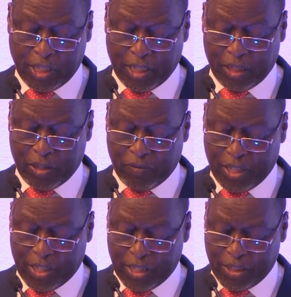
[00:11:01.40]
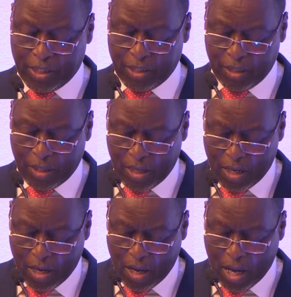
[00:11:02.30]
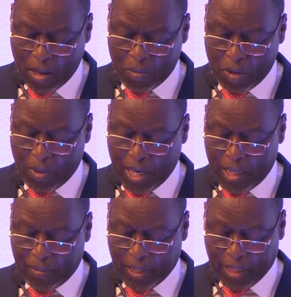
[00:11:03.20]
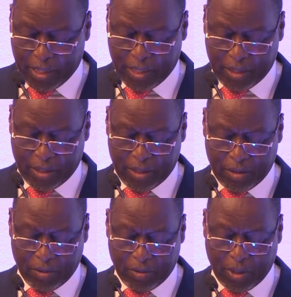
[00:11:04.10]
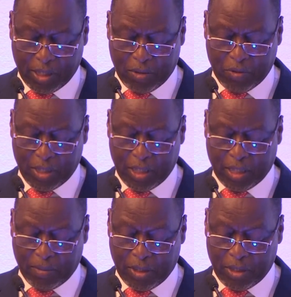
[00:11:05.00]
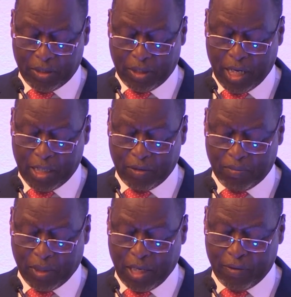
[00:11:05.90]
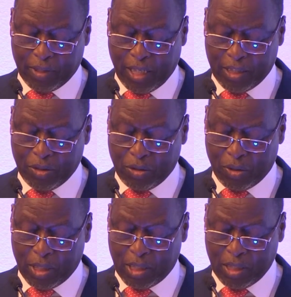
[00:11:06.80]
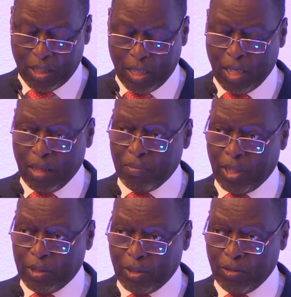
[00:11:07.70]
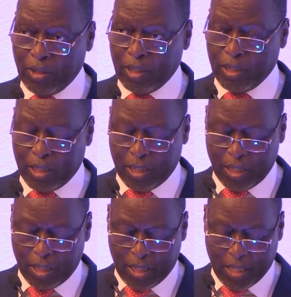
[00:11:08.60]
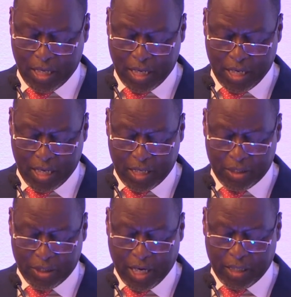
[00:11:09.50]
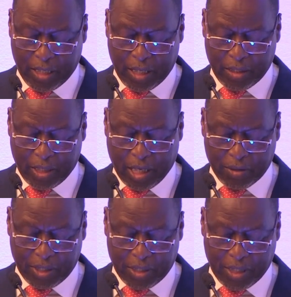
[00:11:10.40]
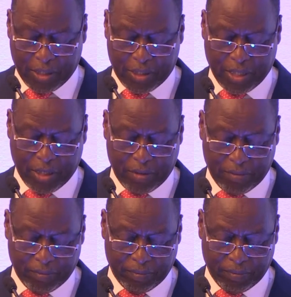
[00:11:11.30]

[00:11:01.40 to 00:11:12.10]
digital innovations and mobile applications, together with the tremendous rise of private health insurance, particularly in China and Southeast Asia.